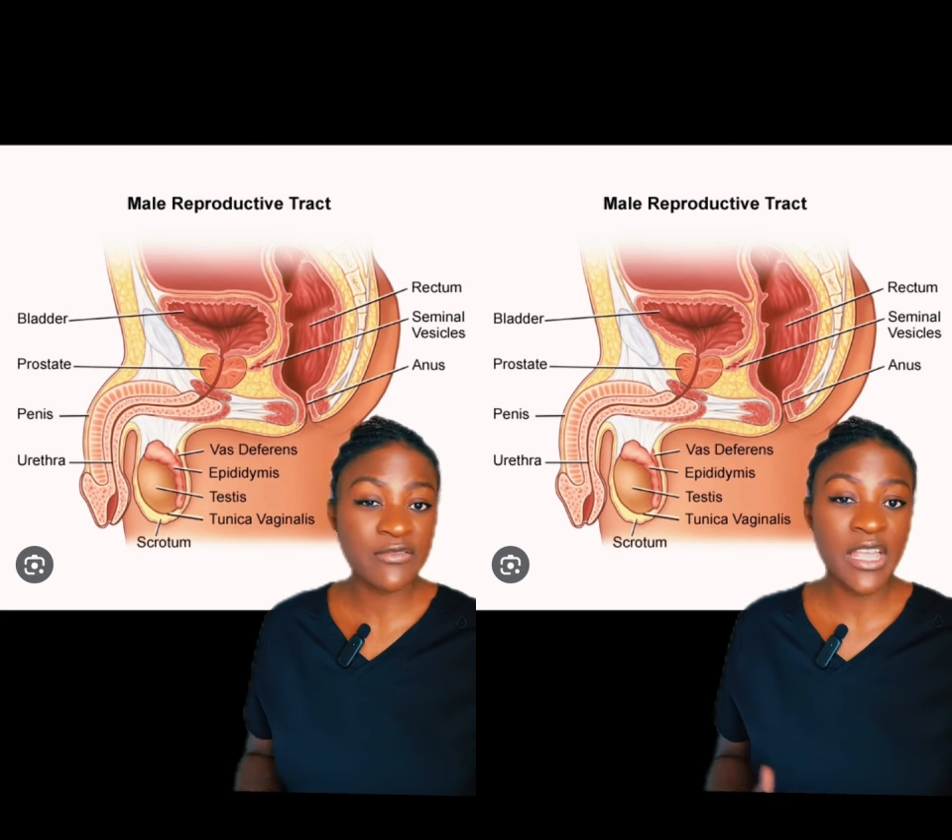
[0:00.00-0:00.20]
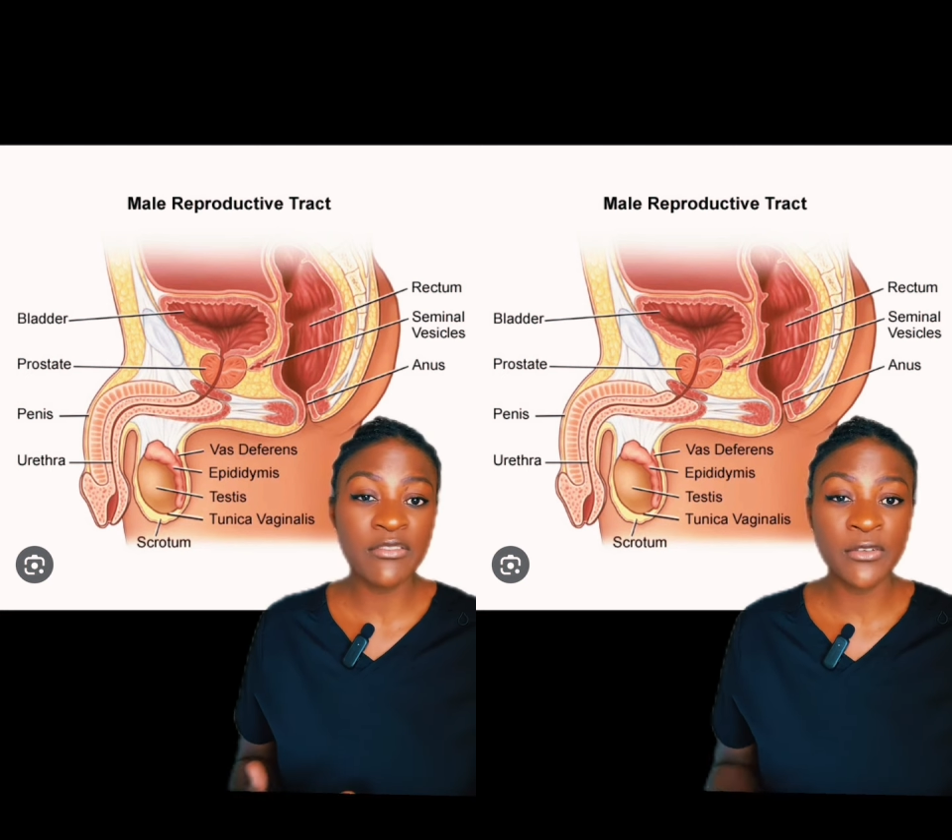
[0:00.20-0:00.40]

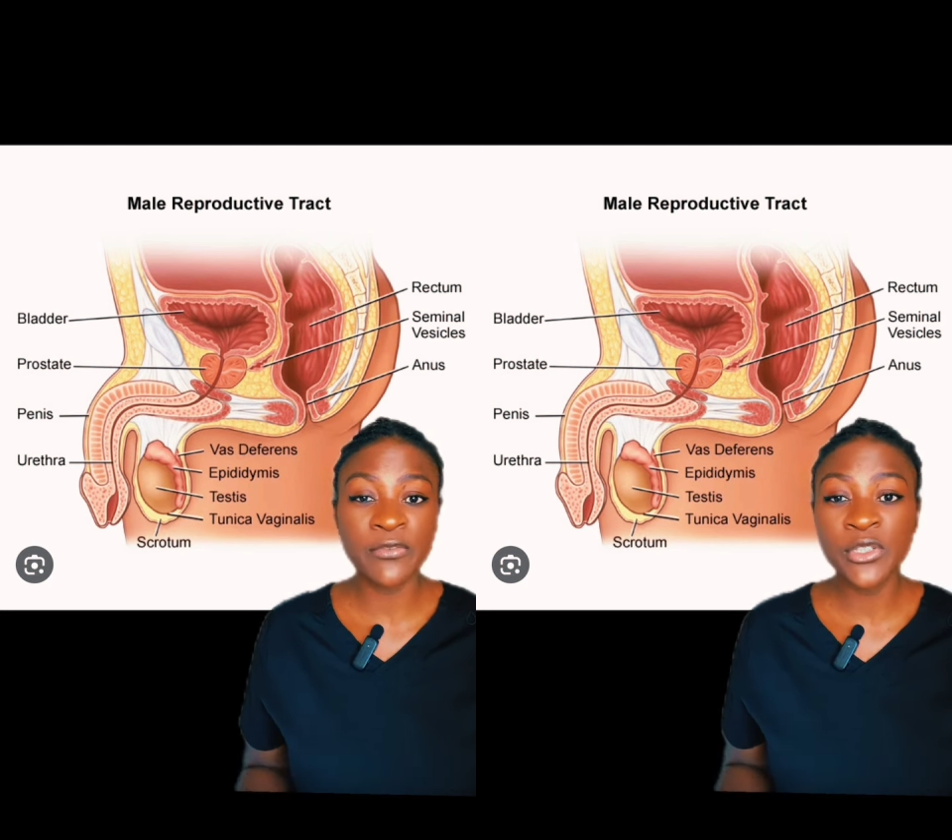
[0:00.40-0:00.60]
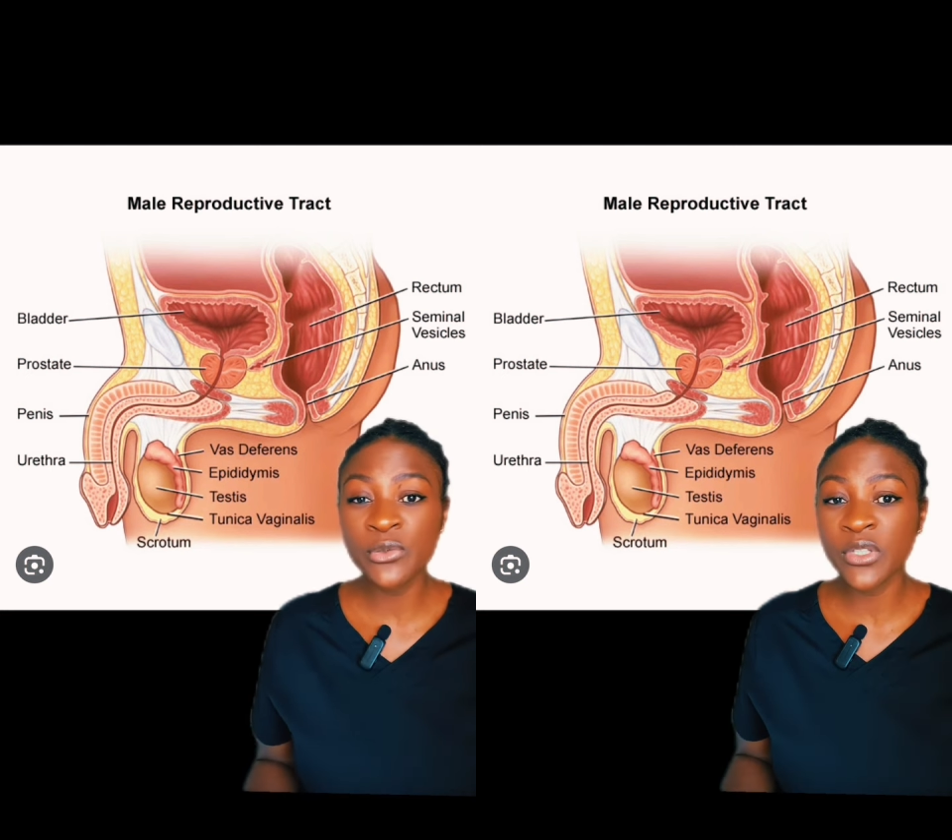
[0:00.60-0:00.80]
if you have the
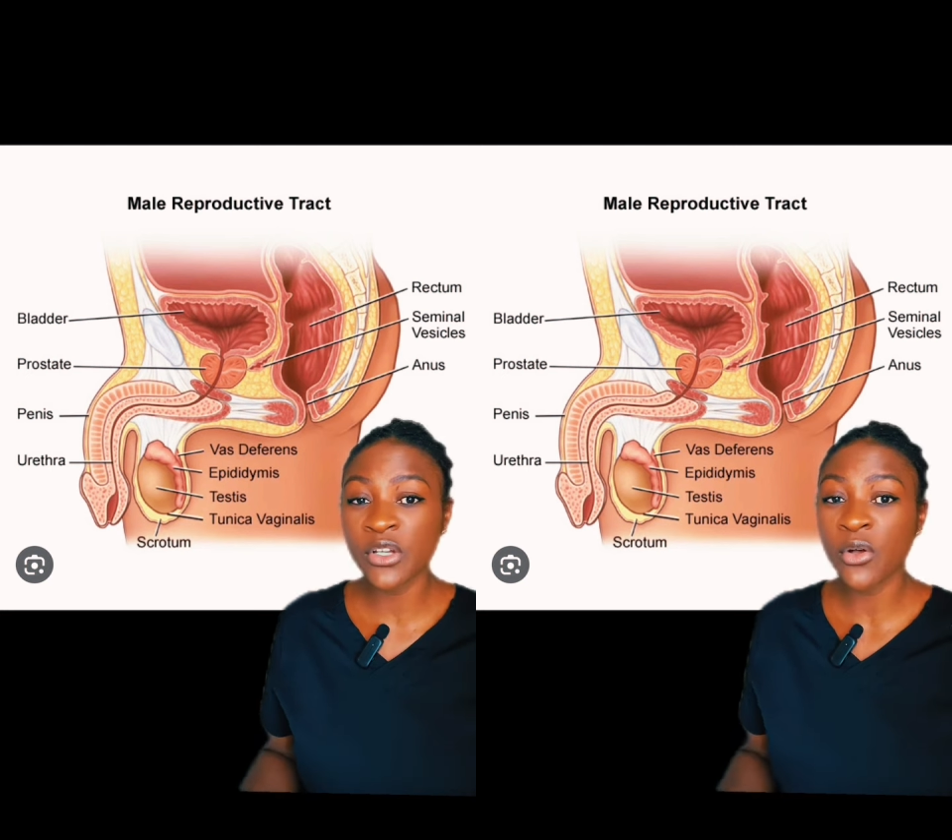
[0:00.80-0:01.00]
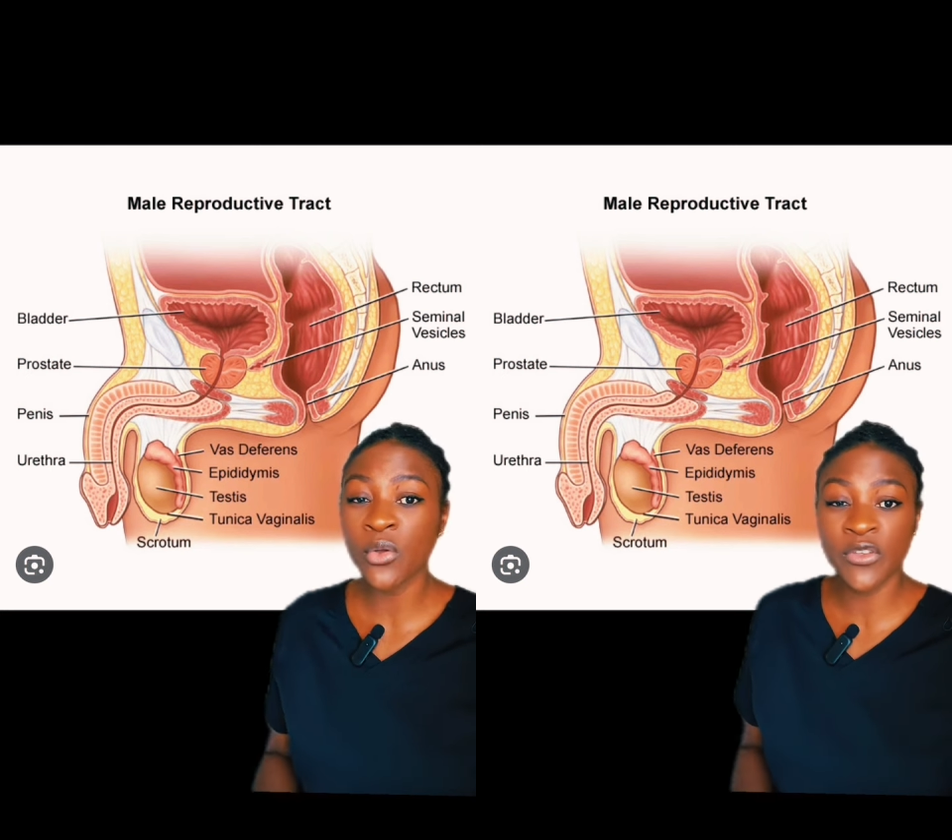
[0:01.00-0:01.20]
flu, the
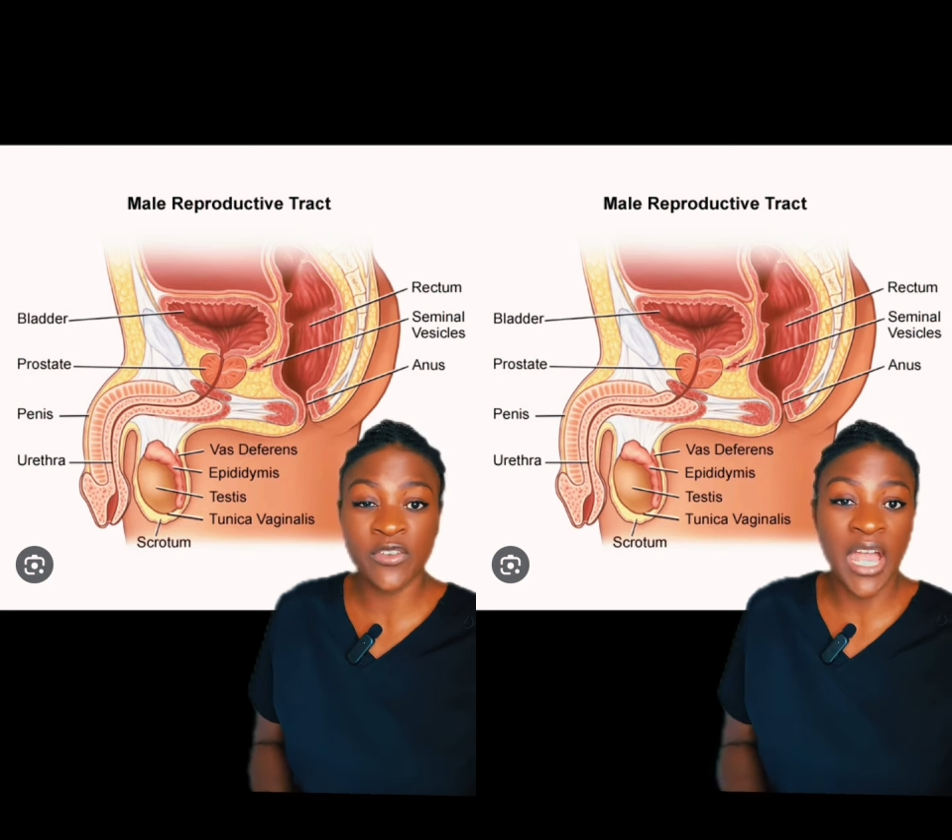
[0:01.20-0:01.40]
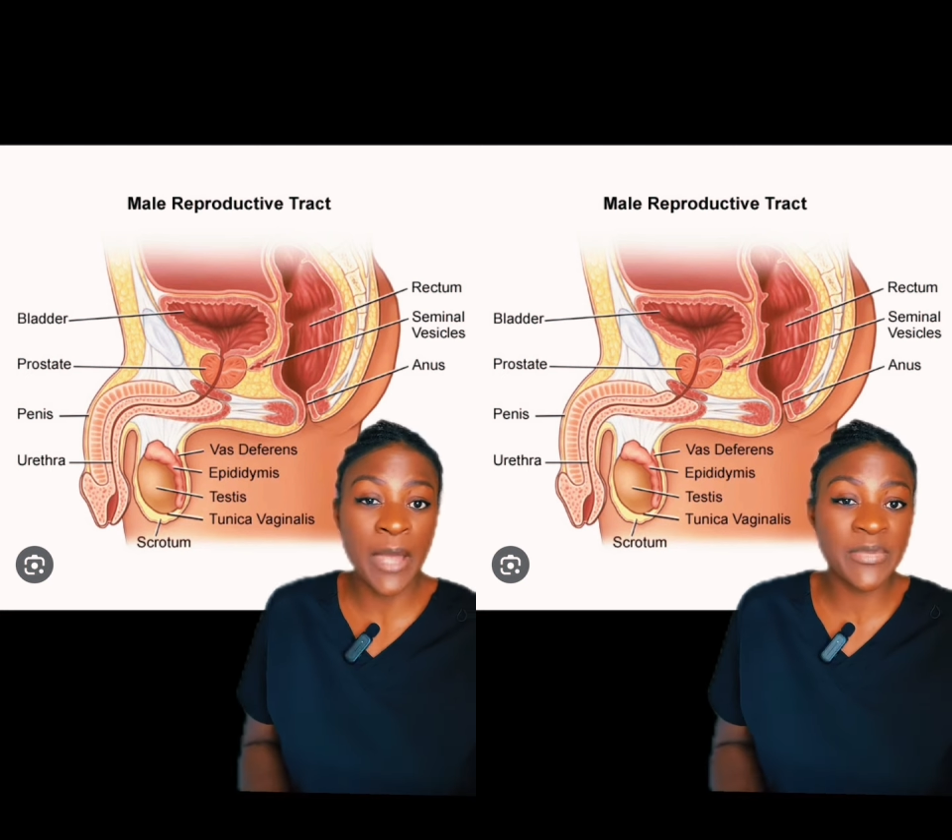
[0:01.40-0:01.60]
cold, if
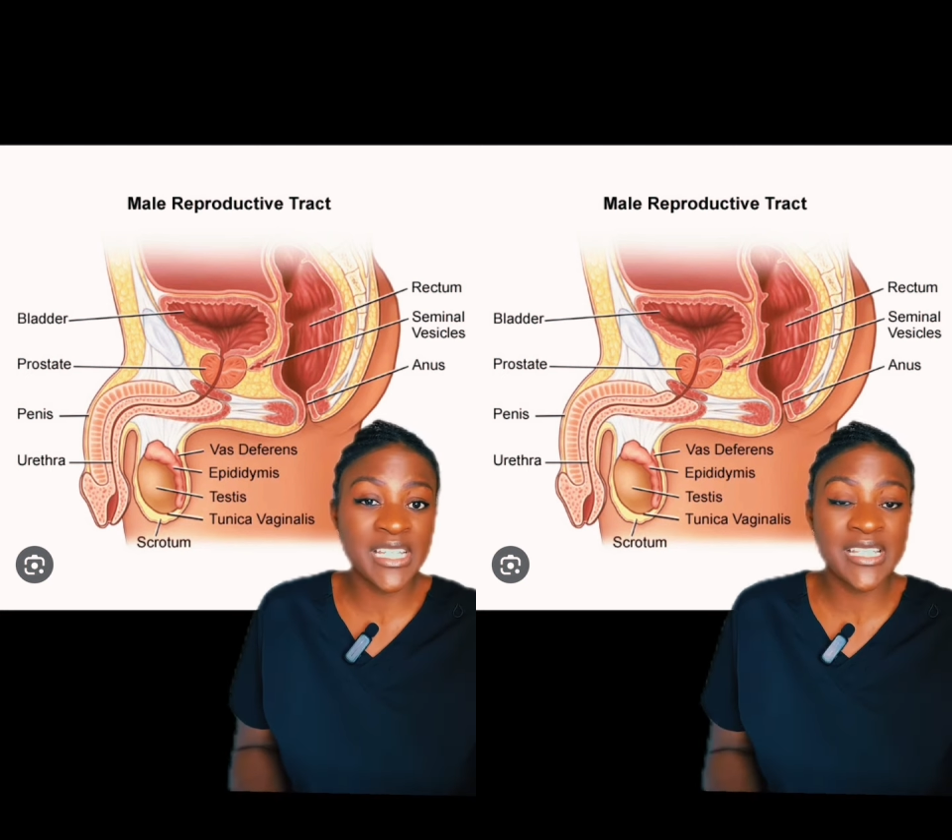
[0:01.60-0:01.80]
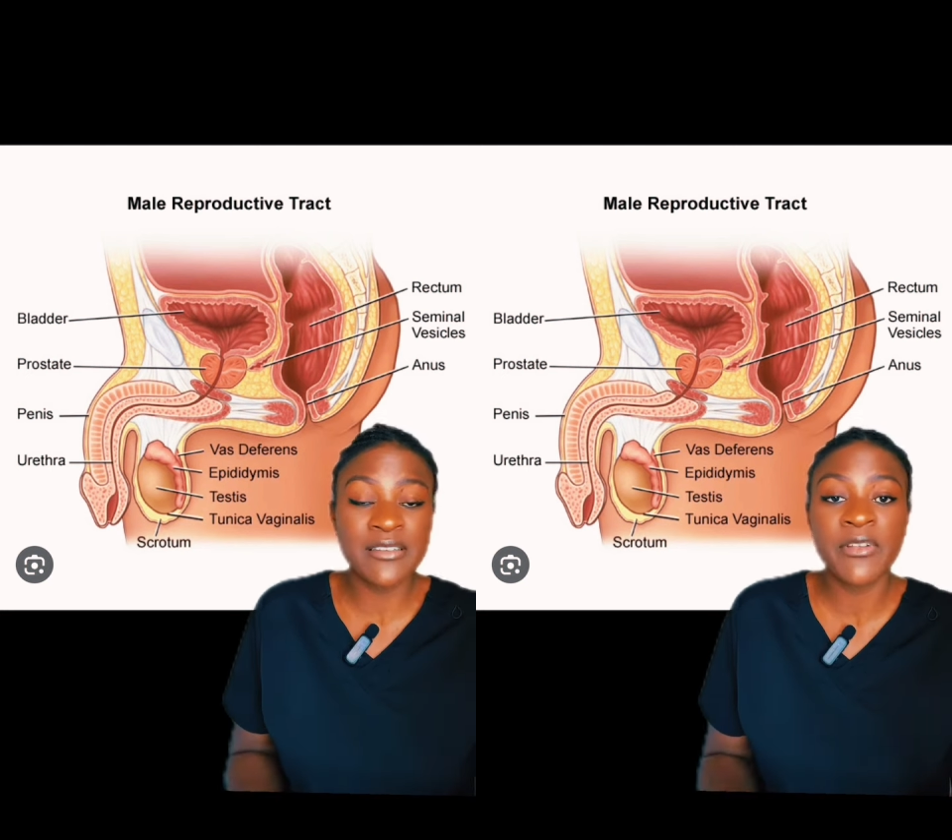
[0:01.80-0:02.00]
you're
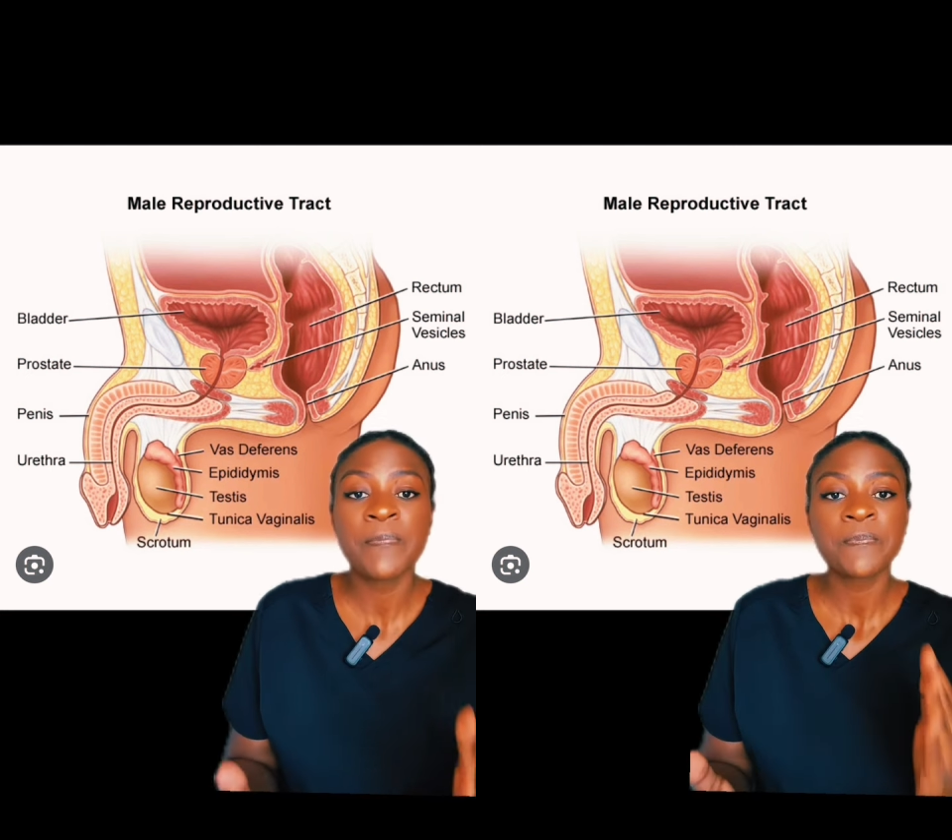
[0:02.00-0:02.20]
hypertensive,